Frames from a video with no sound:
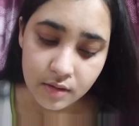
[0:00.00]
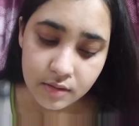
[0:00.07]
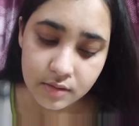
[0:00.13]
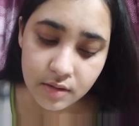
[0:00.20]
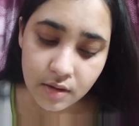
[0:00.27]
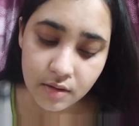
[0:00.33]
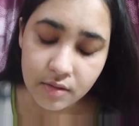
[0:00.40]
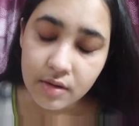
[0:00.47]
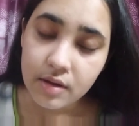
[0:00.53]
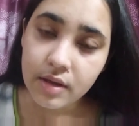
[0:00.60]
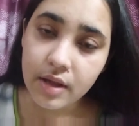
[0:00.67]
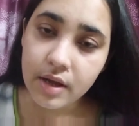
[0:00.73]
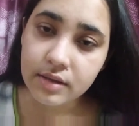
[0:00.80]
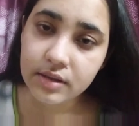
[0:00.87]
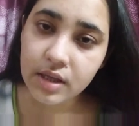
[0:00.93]
So
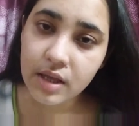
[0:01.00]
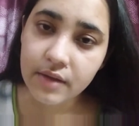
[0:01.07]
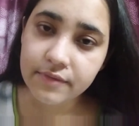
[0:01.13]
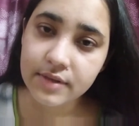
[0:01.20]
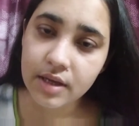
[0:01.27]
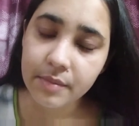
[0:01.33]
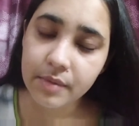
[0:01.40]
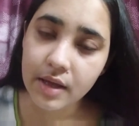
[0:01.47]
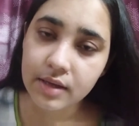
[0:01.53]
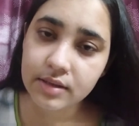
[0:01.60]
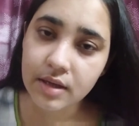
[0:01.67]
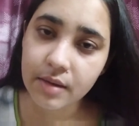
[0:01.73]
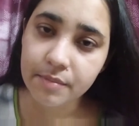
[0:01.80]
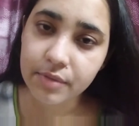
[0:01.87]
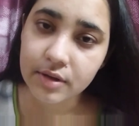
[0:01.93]
let's give some
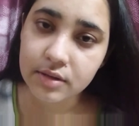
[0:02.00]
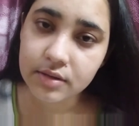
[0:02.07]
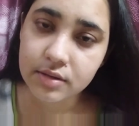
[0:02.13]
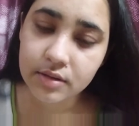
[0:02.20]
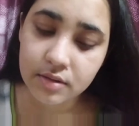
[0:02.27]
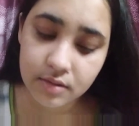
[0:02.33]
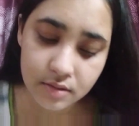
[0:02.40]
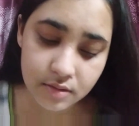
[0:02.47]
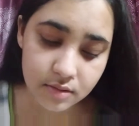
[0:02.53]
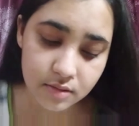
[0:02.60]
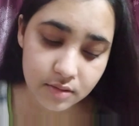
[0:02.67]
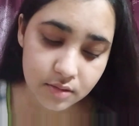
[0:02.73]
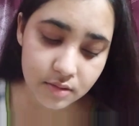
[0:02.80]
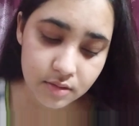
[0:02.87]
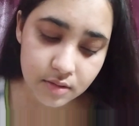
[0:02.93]
examples.
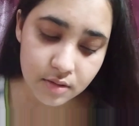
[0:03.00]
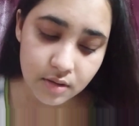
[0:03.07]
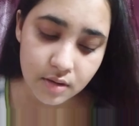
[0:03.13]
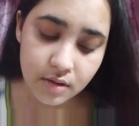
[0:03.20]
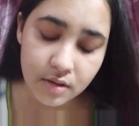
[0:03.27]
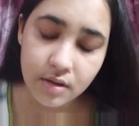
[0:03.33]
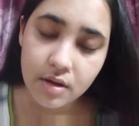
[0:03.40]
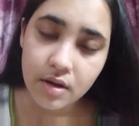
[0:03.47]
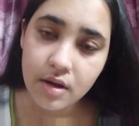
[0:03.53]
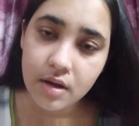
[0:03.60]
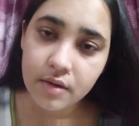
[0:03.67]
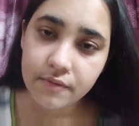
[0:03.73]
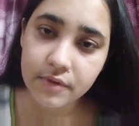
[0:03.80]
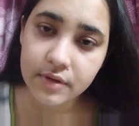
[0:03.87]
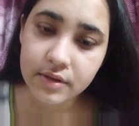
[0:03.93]

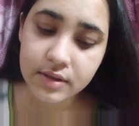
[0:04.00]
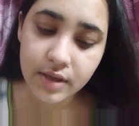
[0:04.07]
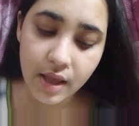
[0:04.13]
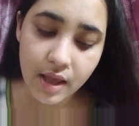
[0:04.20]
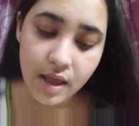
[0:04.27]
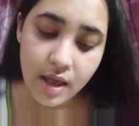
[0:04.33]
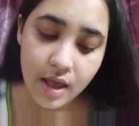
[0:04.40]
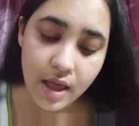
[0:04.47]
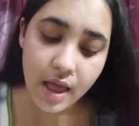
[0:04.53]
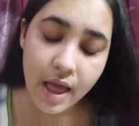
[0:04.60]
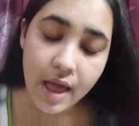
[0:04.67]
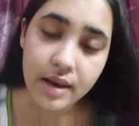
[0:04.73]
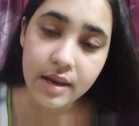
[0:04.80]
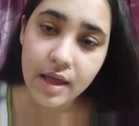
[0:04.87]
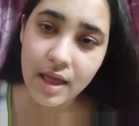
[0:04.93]
For say
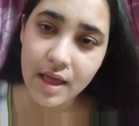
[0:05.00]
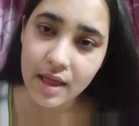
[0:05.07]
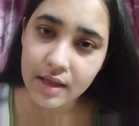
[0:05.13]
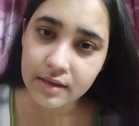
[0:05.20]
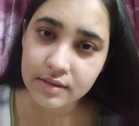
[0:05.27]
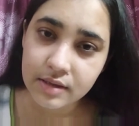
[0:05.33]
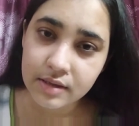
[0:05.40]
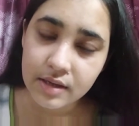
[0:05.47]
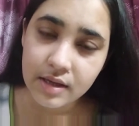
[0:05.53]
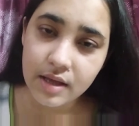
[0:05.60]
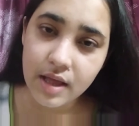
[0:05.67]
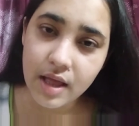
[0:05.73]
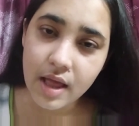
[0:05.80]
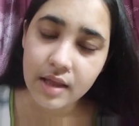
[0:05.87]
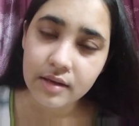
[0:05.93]
an ant,
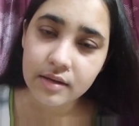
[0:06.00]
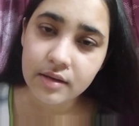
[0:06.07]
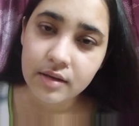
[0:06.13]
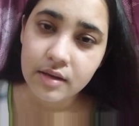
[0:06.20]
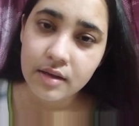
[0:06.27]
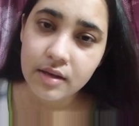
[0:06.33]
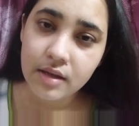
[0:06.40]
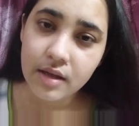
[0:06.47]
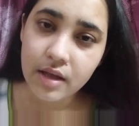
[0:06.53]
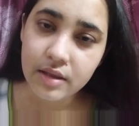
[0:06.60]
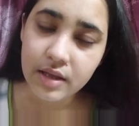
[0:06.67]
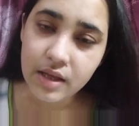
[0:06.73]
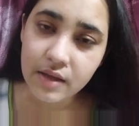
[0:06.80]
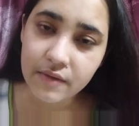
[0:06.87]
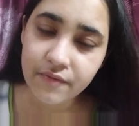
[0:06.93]
an
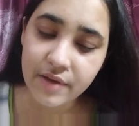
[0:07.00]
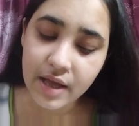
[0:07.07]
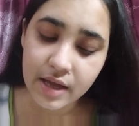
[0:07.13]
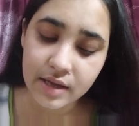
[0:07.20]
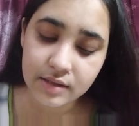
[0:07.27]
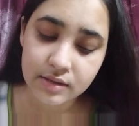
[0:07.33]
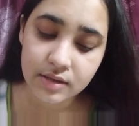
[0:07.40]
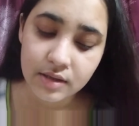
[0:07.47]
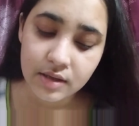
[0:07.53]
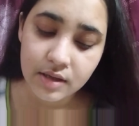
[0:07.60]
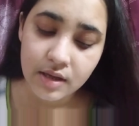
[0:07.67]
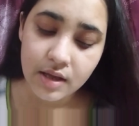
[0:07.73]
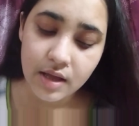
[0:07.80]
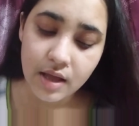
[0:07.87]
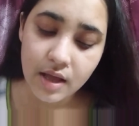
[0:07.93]
elephant,
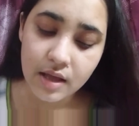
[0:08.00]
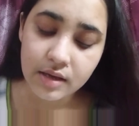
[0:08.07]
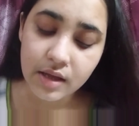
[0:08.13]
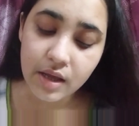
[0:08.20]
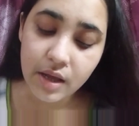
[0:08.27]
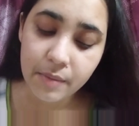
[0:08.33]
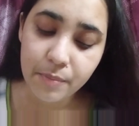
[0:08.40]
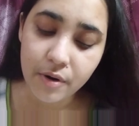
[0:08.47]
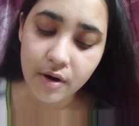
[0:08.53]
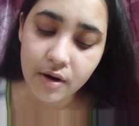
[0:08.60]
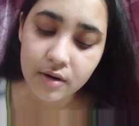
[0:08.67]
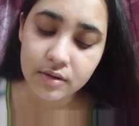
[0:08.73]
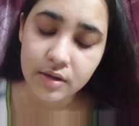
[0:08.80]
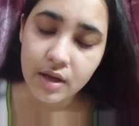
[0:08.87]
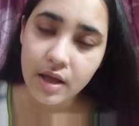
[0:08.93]
an
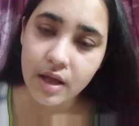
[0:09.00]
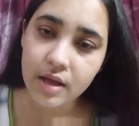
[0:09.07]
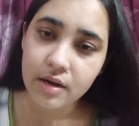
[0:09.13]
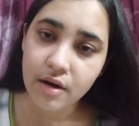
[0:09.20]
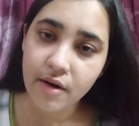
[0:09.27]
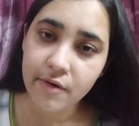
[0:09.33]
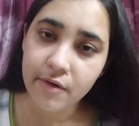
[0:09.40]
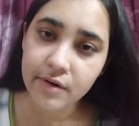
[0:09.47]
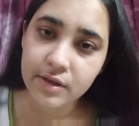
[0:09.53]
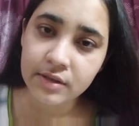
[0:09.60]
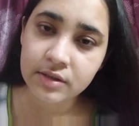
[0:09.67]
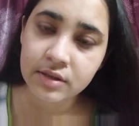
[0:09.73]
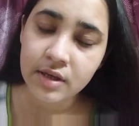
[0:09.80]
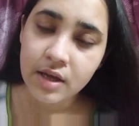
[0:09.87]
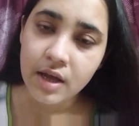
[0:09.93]
inkpot, an
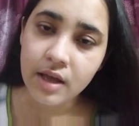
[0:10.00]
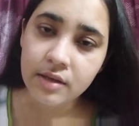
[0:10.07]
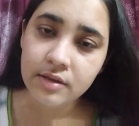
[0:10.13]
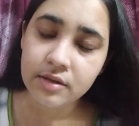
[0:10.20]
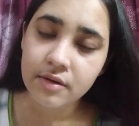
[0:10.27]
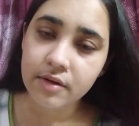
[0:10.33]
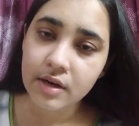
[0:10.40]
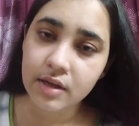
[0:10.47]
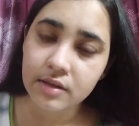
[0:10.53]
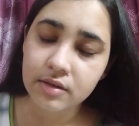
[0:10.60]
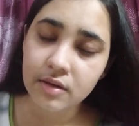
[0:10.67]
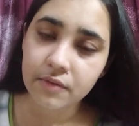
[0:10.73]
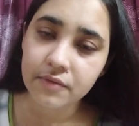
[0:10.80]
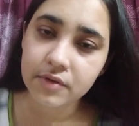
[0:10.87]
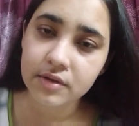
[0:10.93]
orange, and so on and
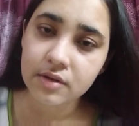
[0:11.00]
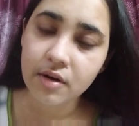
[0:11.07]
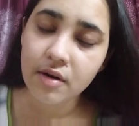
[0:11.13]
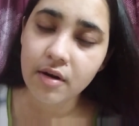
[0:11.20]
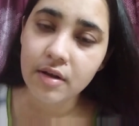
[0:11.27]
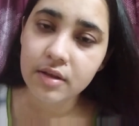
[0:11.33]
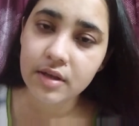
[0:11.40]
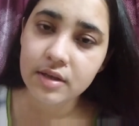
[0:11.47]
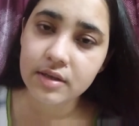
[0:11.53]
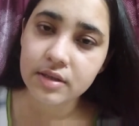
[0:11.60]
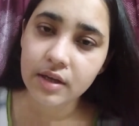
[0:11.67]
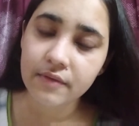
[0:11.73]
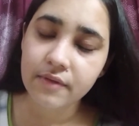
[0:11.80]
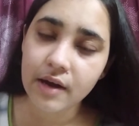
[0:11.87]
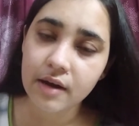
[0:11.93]
so forth. All these
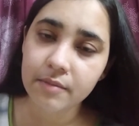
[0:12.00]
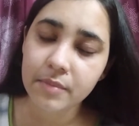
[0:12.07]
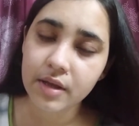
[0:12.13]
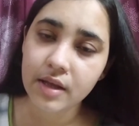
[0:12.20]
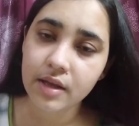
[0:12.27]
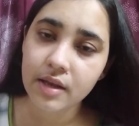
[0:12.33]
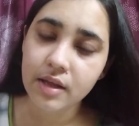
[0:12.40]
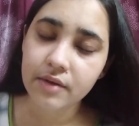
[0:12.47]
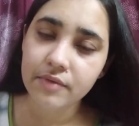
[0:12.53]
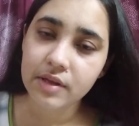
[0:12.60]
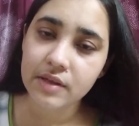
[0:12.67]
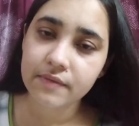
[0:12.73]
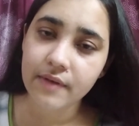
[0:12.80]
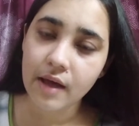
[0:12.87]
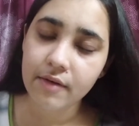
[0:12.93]
are beginning
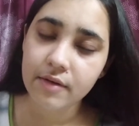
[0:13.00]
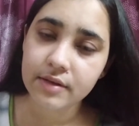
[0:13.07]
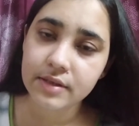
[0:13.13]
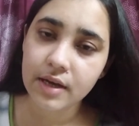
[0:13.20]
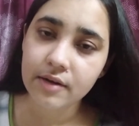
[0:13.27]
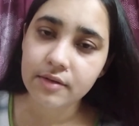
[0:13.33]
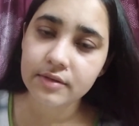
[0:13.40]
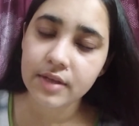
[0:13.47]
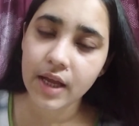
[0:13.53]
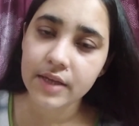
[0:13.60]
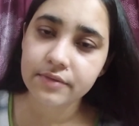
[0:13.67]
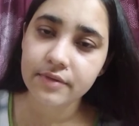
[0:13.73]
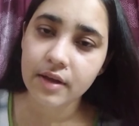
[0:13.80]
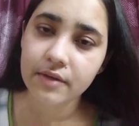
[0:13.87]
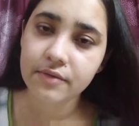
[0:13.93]
with vowel sounds.
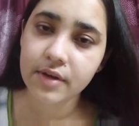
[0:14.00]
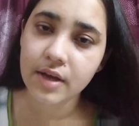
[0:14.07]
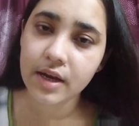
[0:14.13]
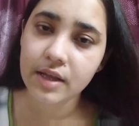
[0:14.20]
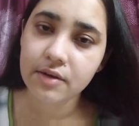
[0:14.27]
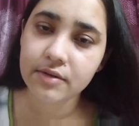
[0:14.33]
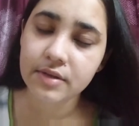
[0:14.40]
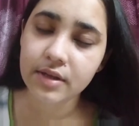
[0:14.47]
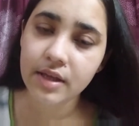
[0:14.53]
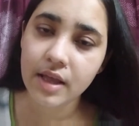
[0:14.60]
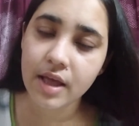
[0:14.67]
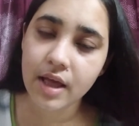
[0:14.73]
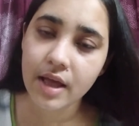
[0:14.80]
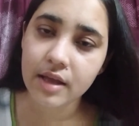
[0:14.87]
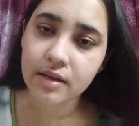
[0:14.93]
That's why we are using
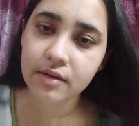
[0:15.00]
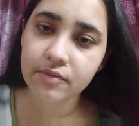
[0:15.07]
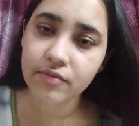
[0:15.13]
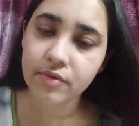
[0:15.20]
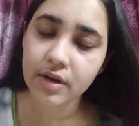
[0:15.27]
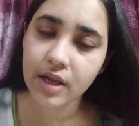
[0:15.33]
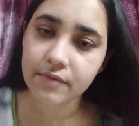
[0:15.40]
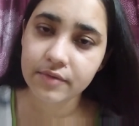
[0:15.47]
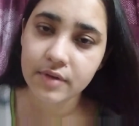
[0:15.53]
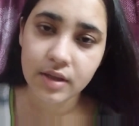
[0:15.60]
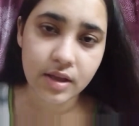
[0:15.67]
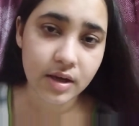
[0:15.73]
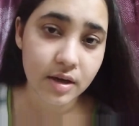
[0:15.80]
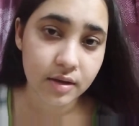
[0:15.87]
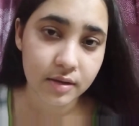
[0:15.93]
an one after
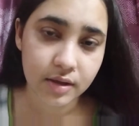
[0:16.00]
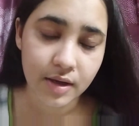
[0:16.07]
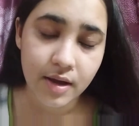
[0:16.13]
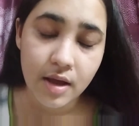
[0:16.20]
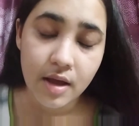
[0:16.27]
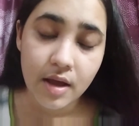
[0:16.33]
the other.